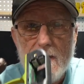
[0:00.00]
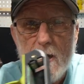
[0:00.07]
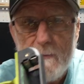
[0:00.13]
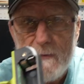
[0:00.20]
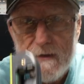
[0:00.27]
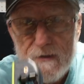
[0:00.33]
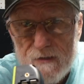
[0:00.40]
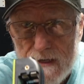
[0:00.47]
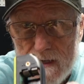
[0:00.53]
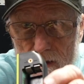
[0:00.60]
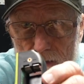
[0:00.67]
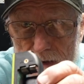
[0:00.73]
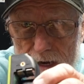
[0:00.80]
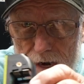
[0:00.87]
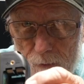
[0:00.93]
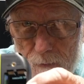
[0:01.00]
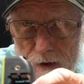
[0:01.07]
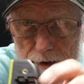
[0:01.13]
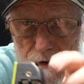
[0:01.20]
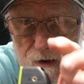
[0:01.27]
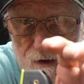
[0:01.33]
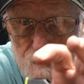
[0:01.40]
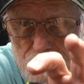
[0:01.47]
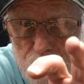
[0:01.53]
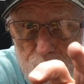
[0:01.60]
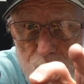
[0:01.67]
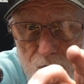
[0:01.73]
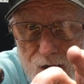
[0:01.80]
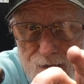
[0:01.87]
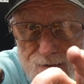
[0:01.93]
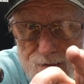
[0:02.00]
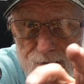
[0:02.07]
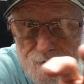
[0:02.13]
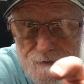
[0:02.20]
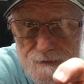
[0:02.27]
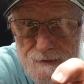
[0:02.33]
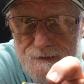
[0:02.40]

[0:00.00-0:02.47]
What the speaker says: I hope you can see it on camera. Positive,